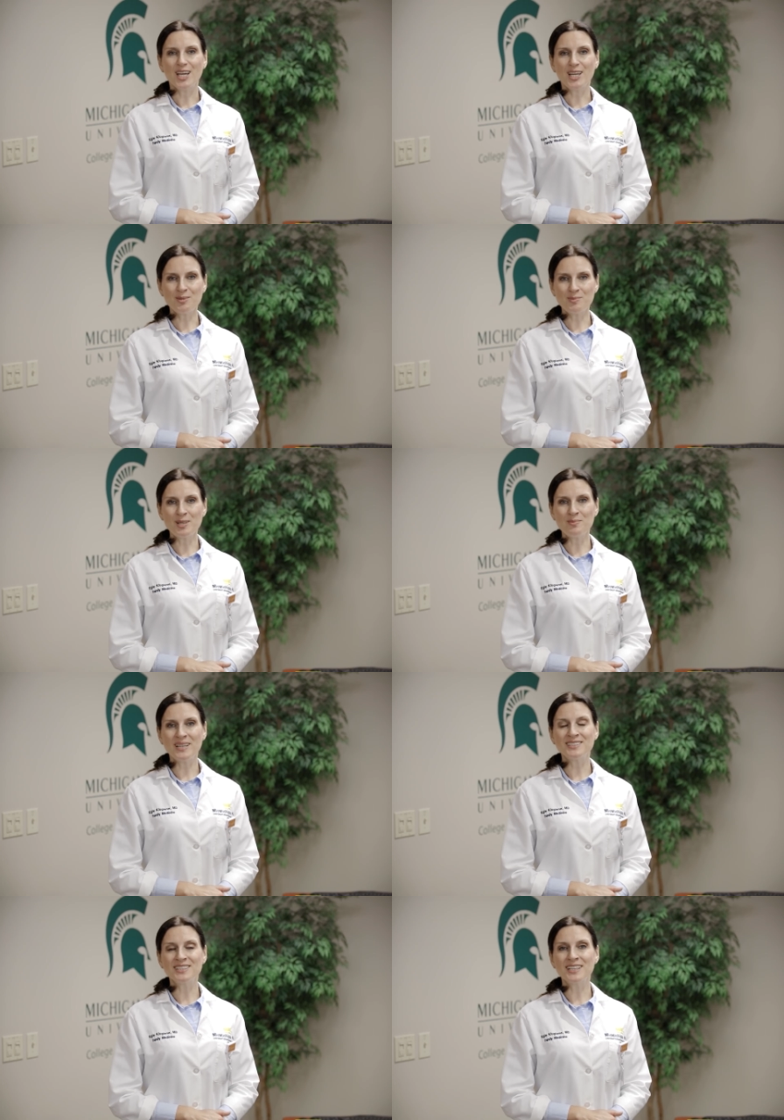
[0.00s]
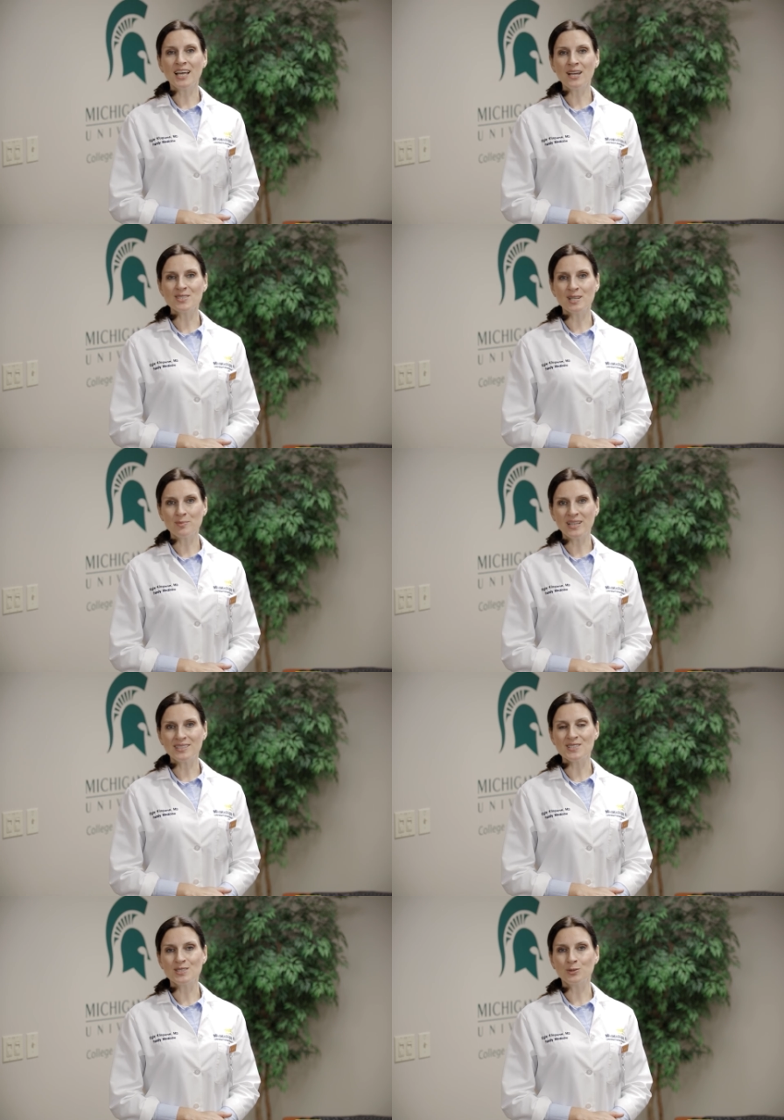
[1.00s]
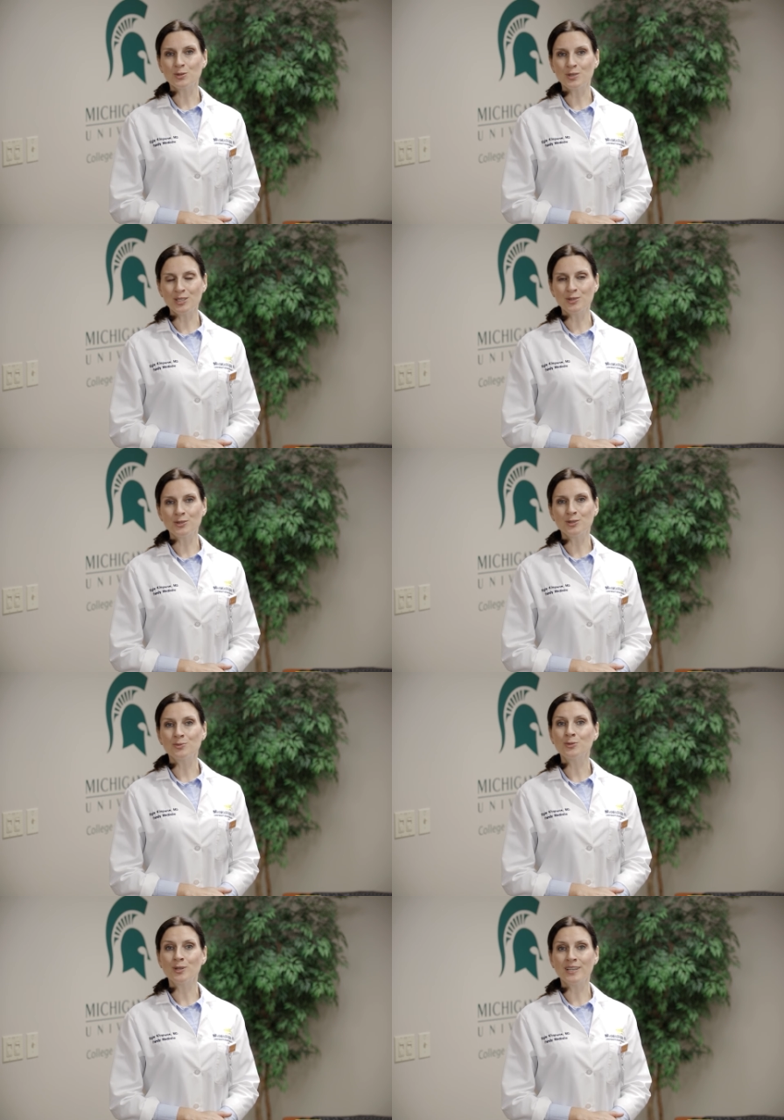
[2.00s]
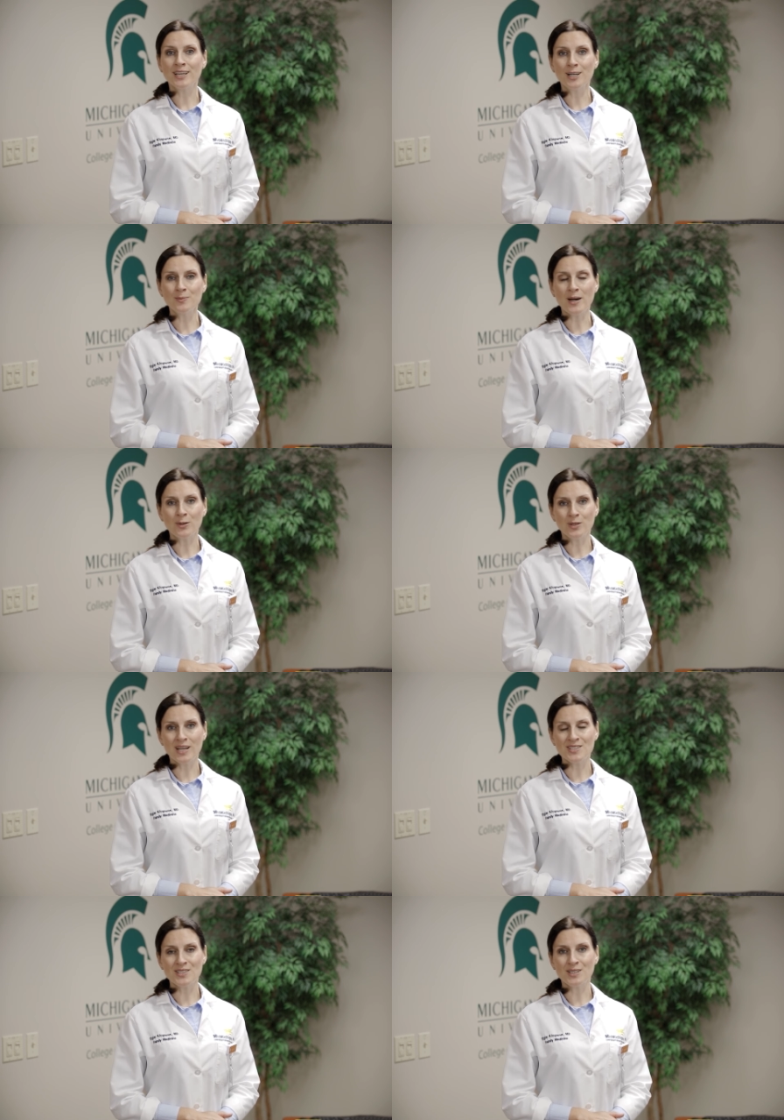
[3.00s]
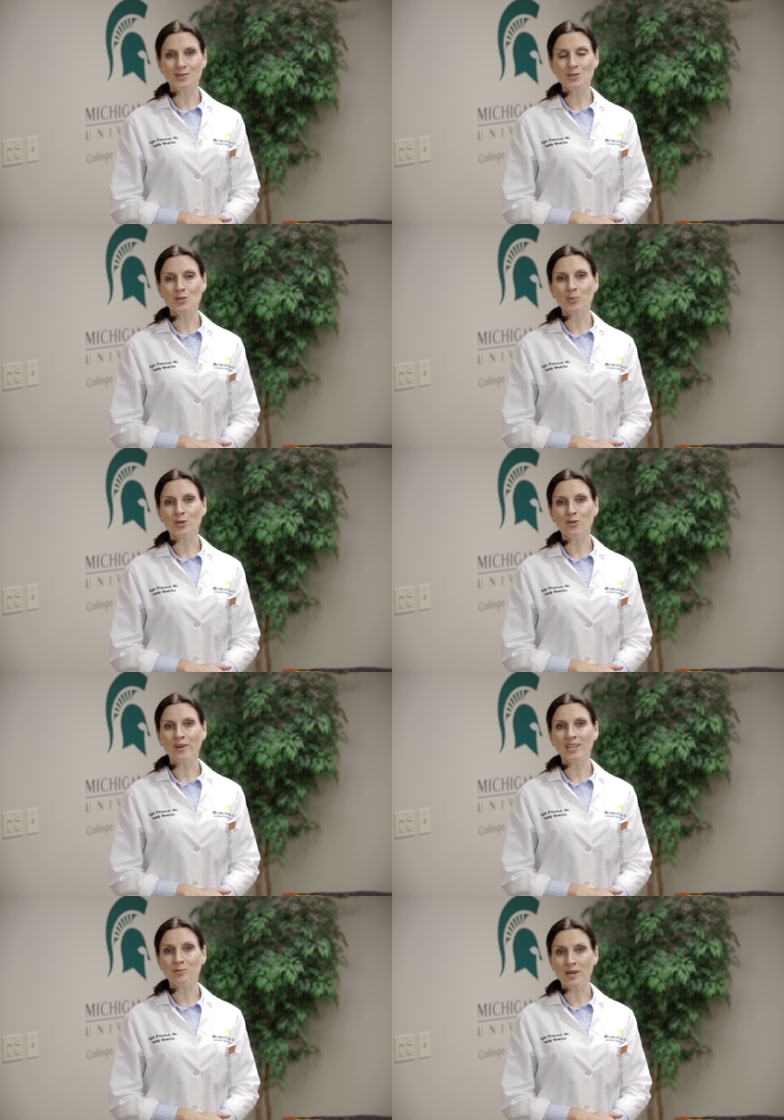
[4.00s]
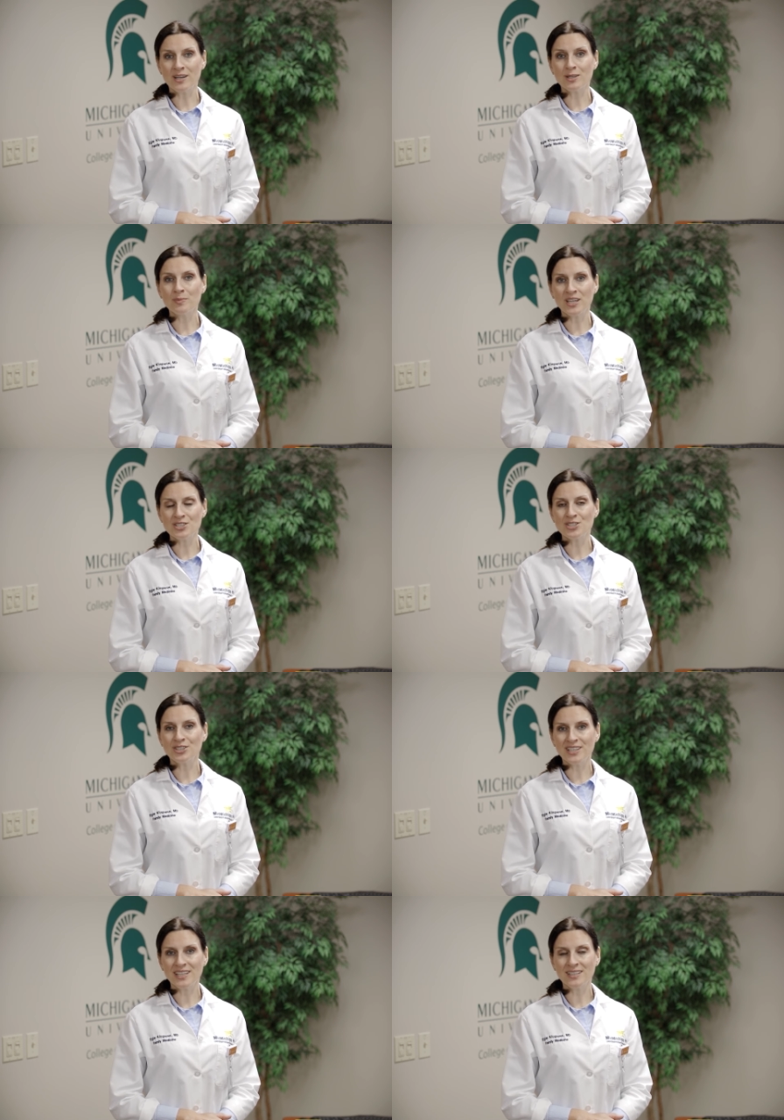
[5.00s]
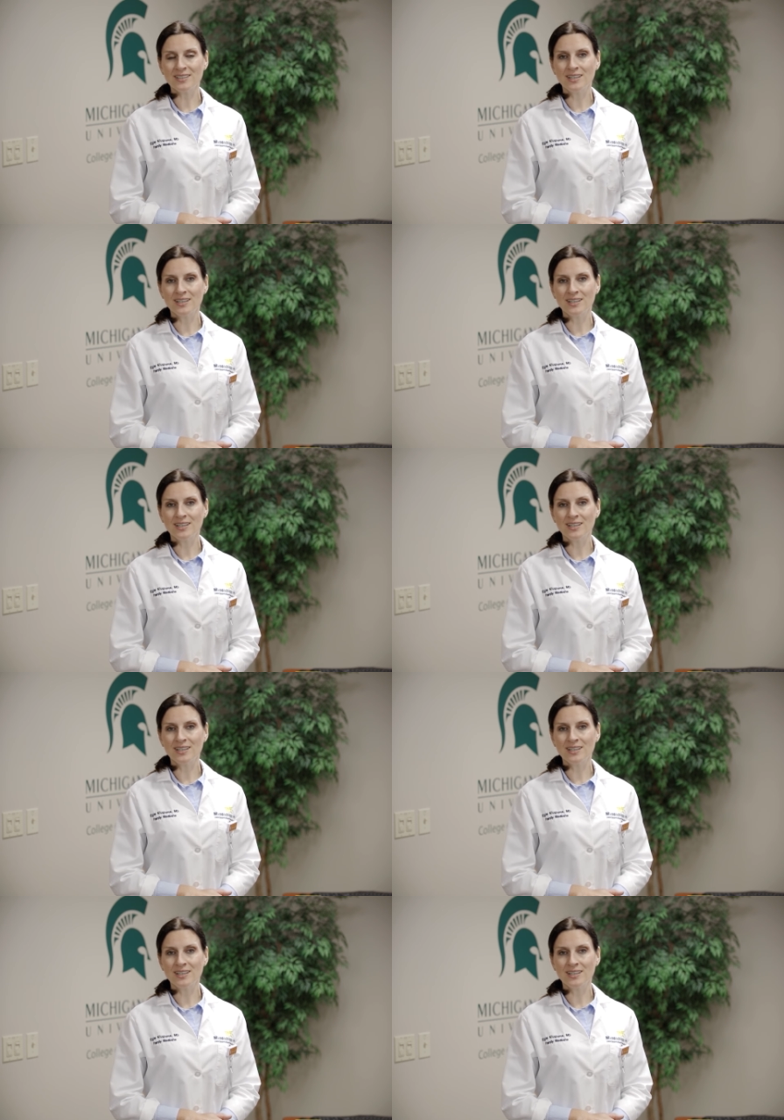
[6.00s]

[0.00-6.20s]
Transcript: Implementing lifestyle medicine curriculum will help our residents to provide better patient care.